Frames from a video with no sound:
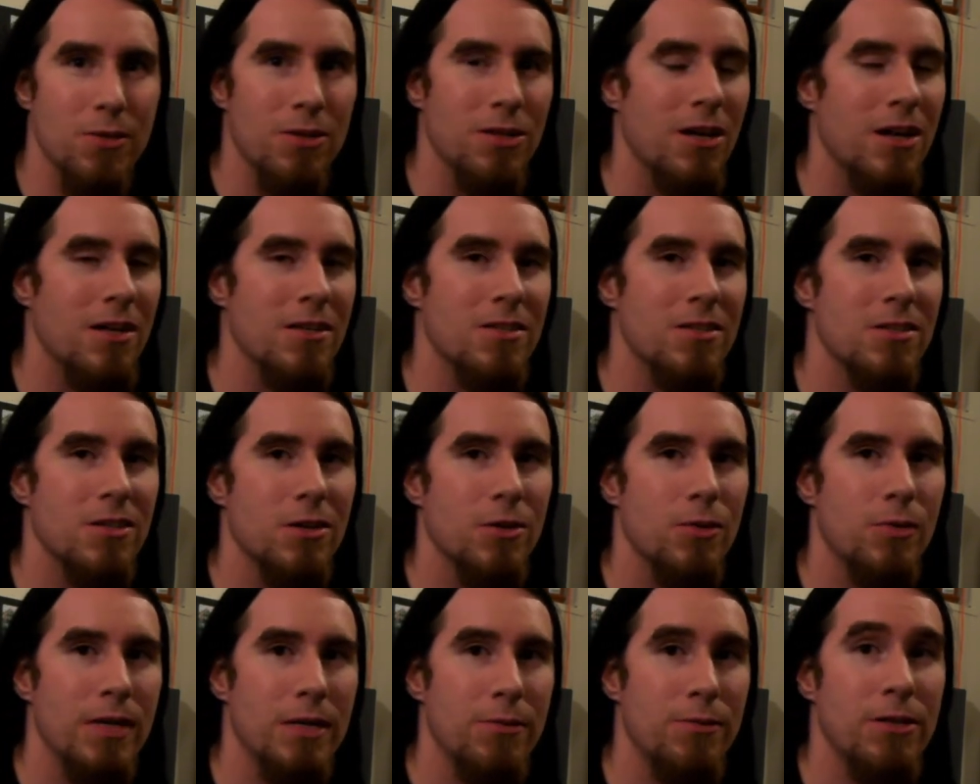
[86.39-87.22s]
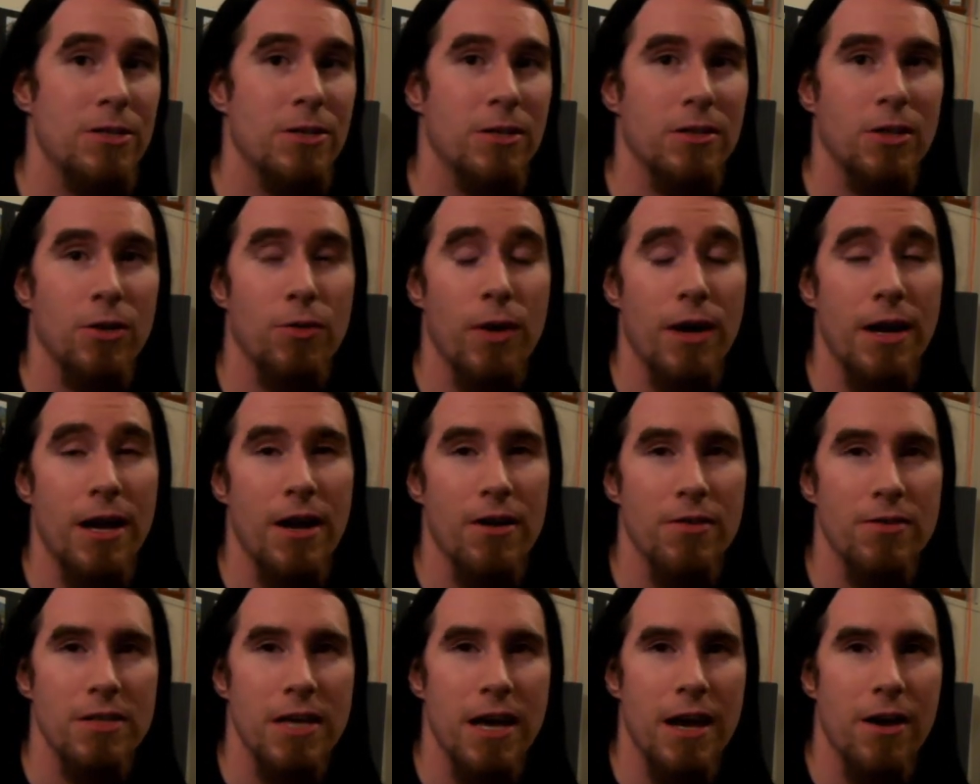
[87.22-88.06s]
with us. So we took the
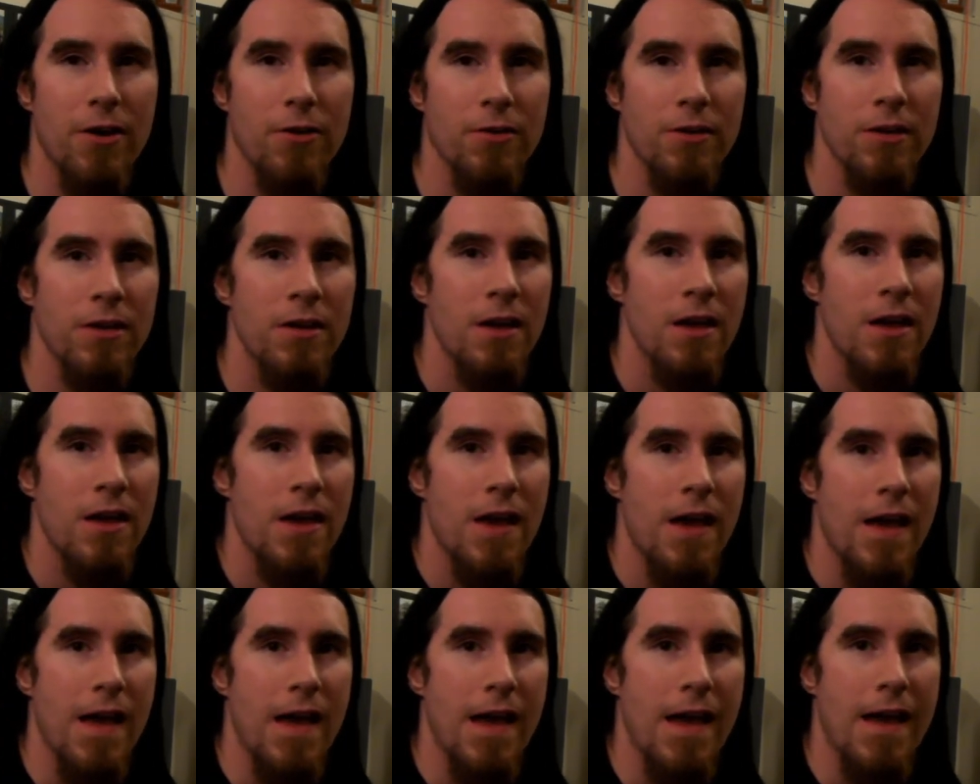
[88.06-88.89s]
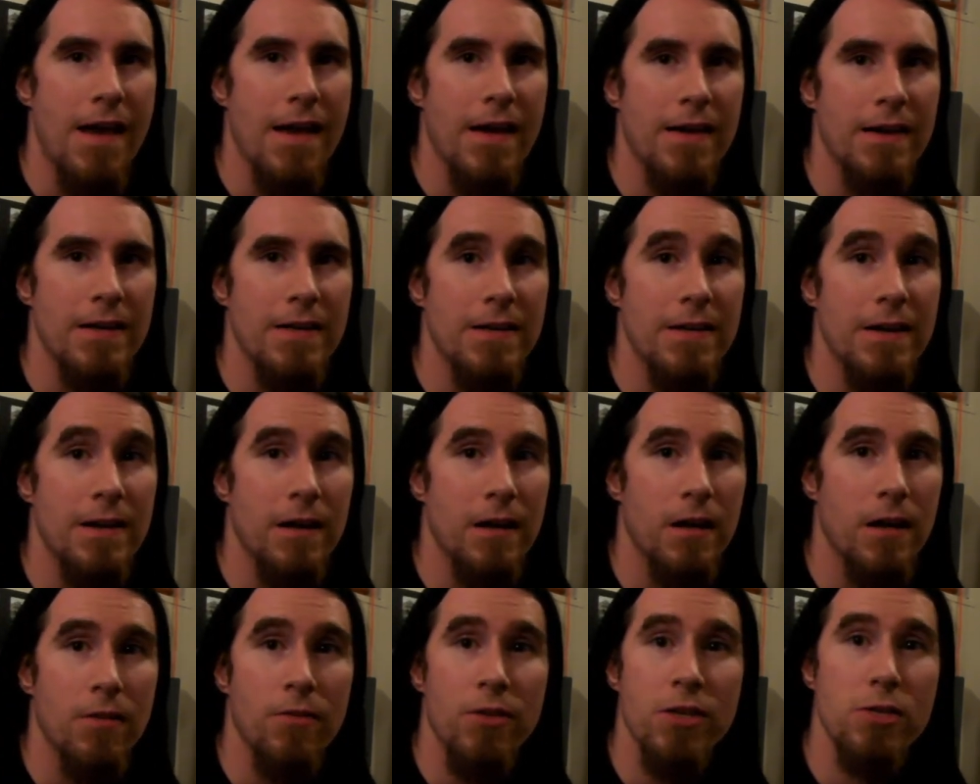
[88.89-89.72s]
Greyhound down, and
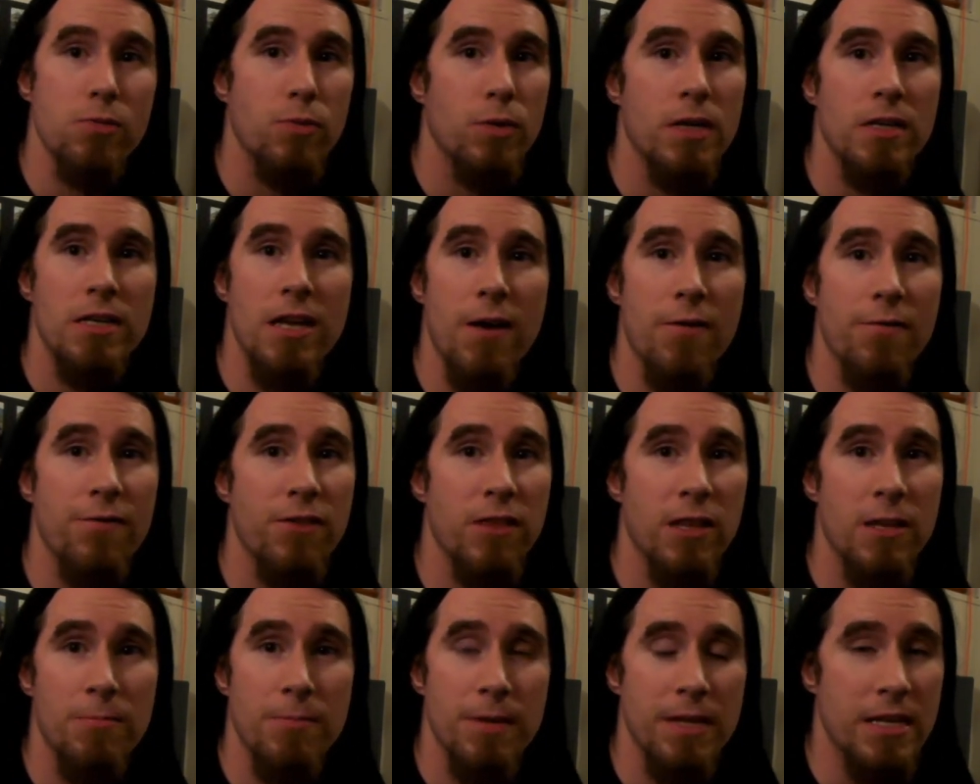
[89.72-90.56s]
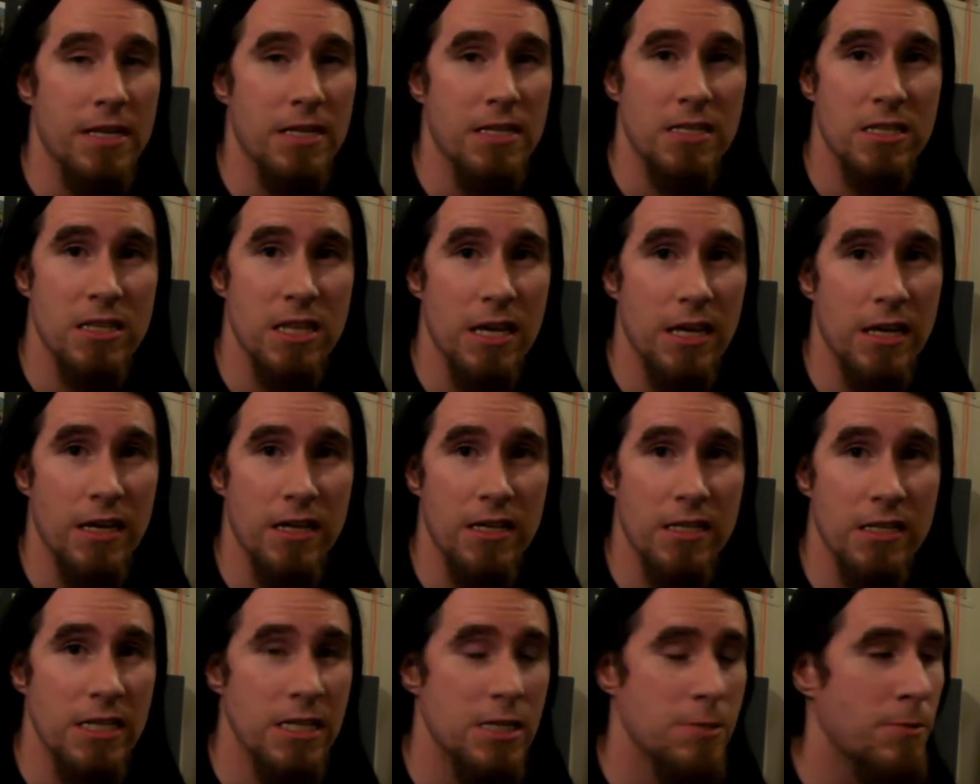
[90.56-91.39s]
this would have definitely been his thing,
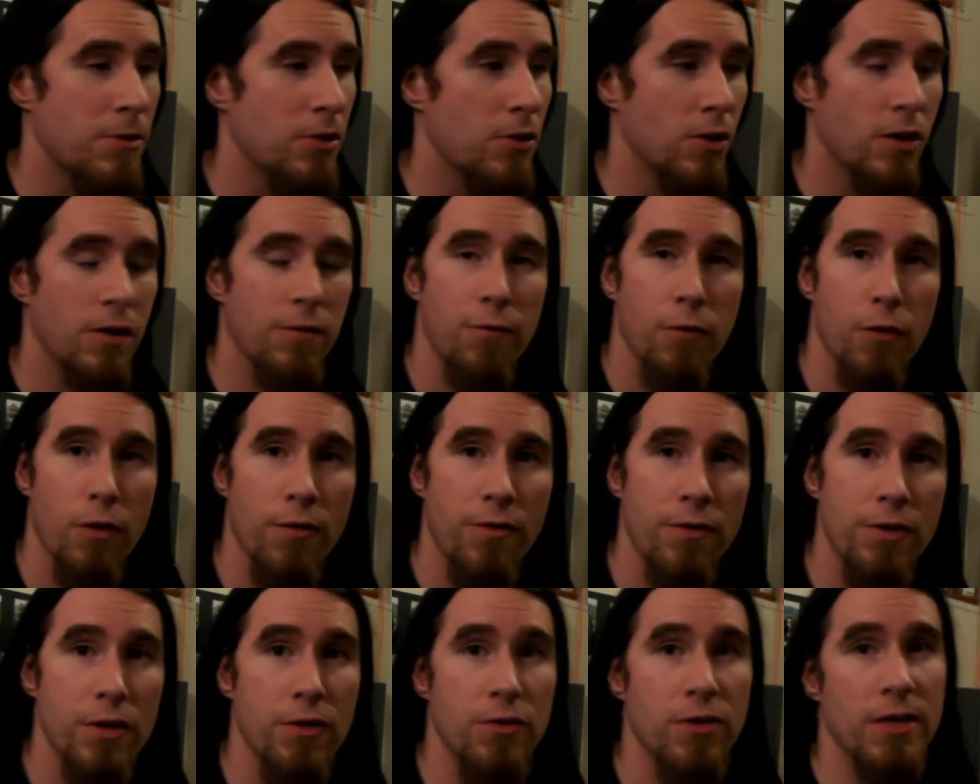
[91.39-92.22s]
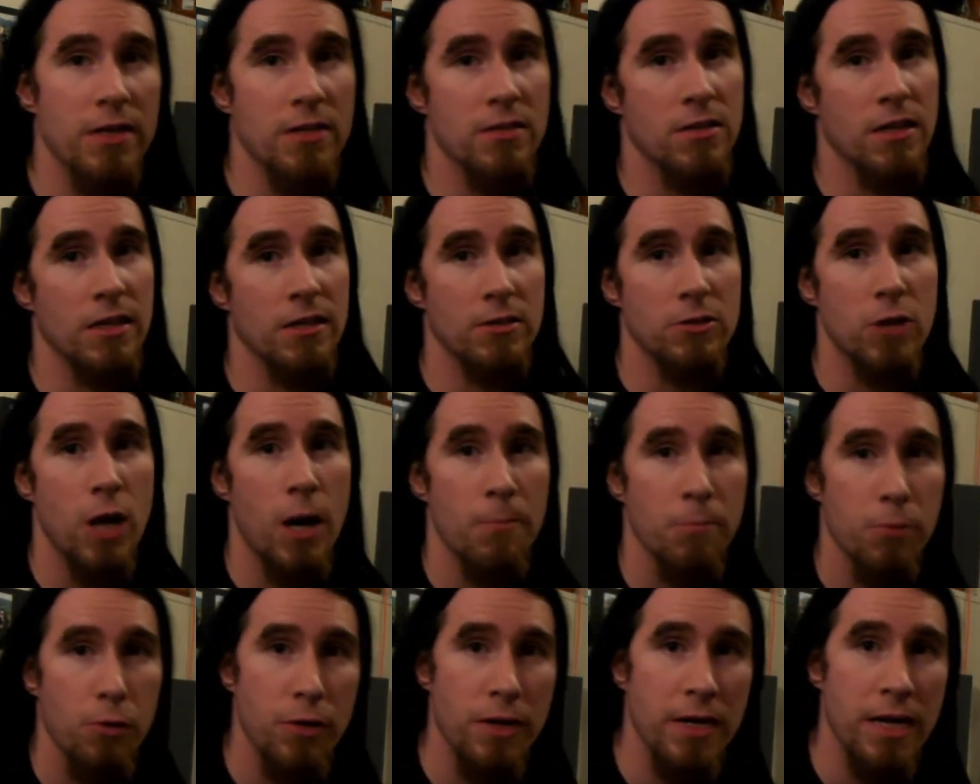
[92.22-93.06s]
because he's been looking for a few things like
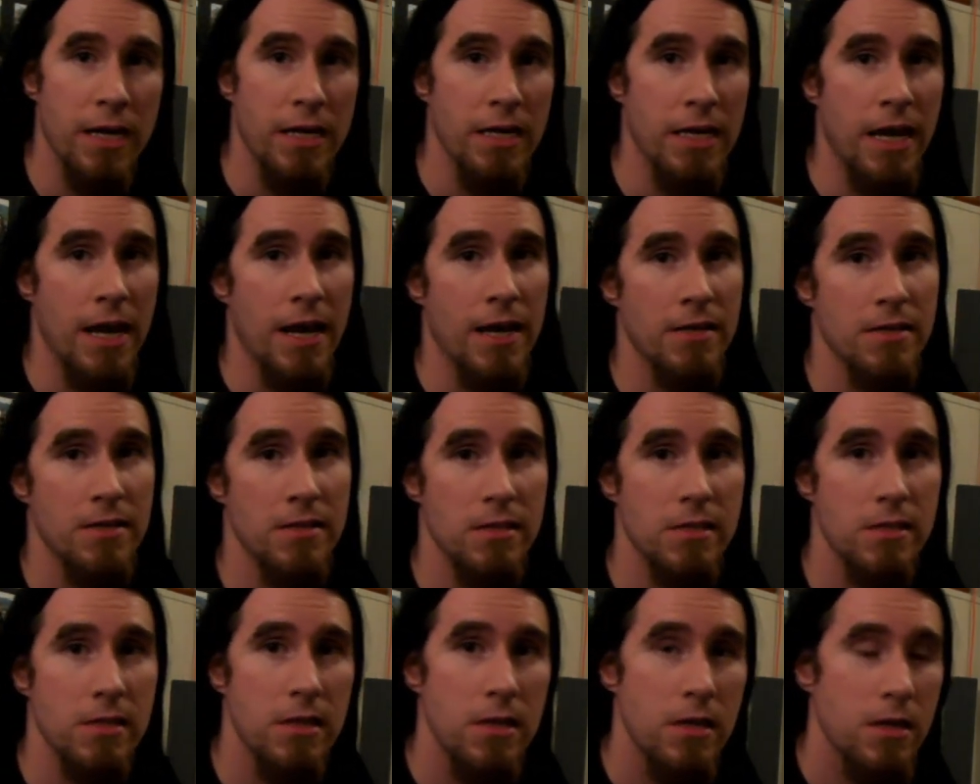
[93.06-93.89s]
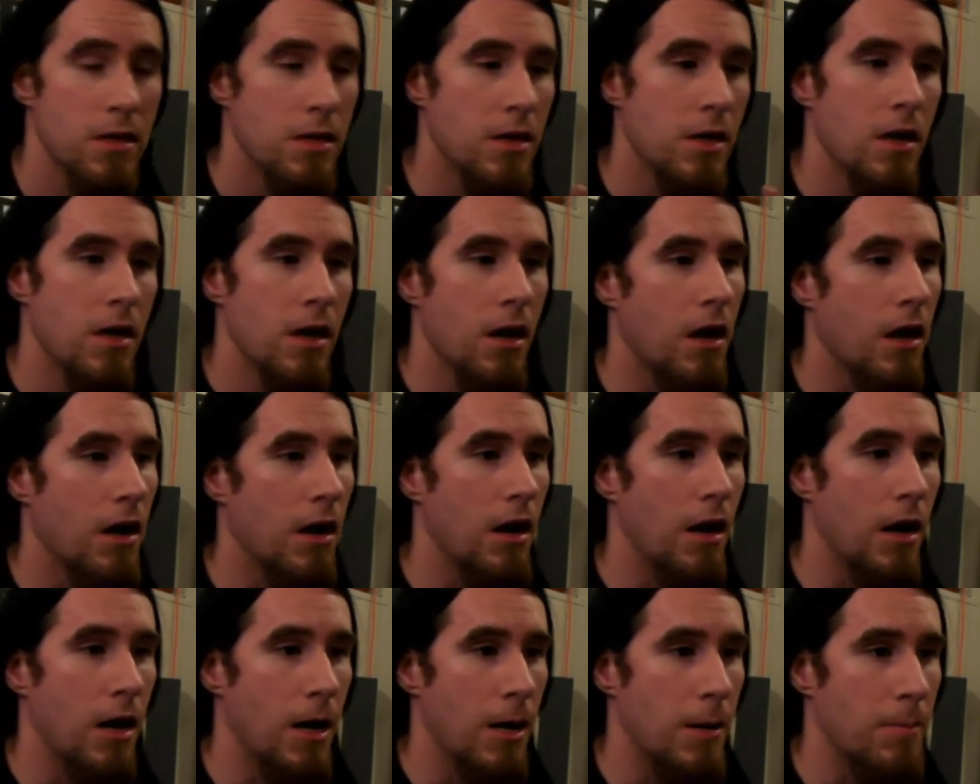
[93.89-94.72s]
top-loading NES,
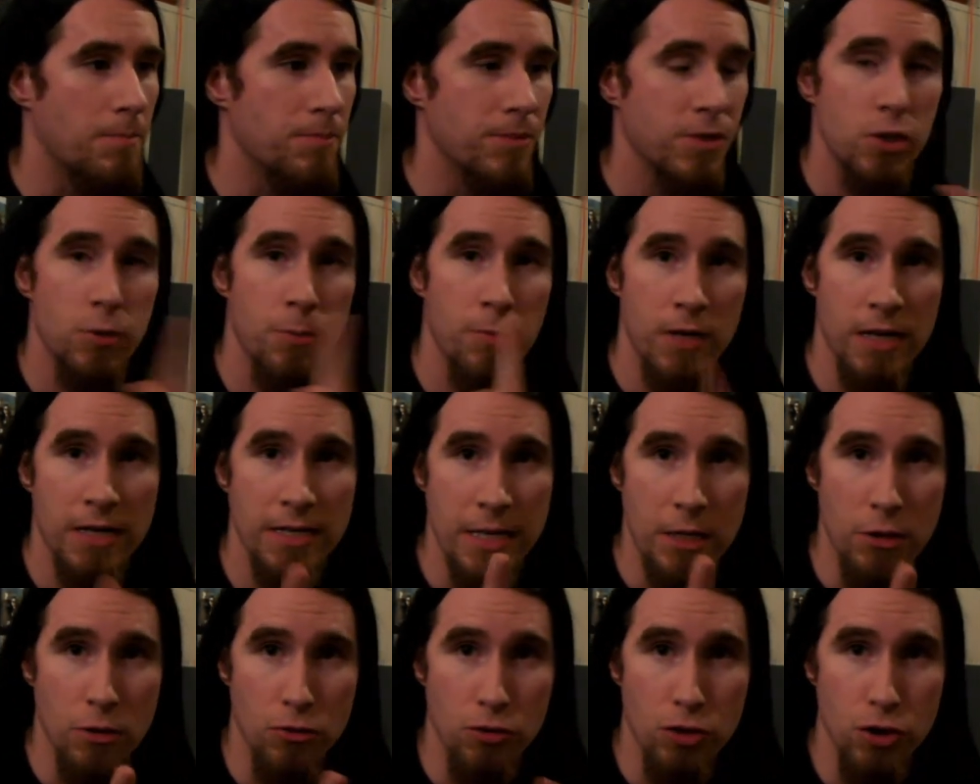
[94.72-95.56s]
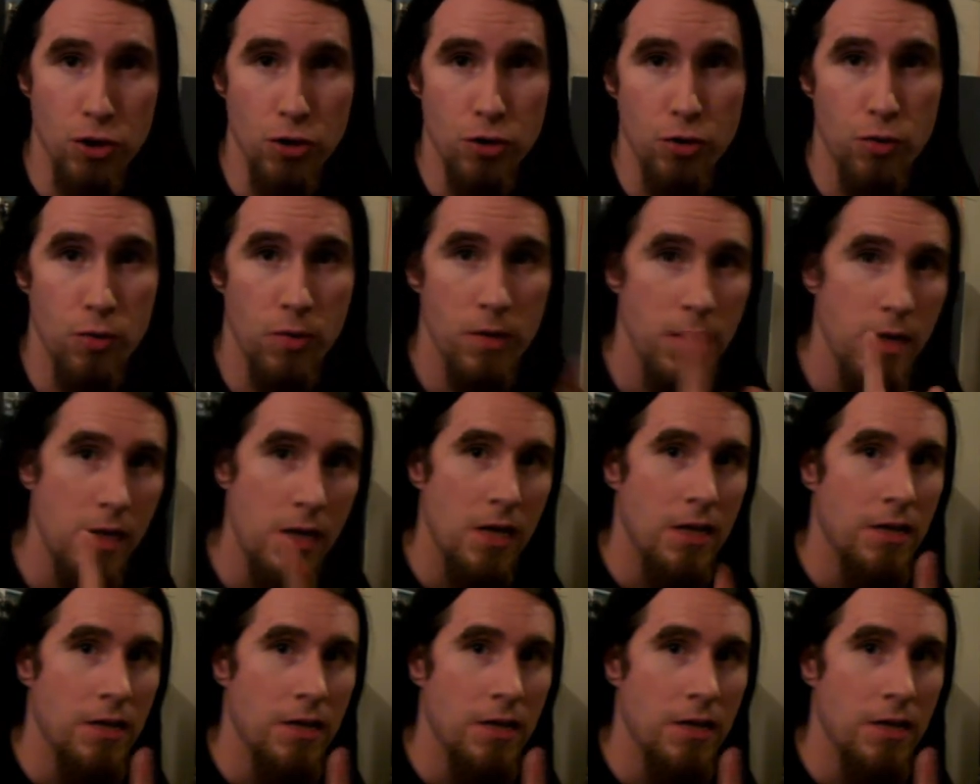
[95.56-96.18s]
Super Nintendo 2.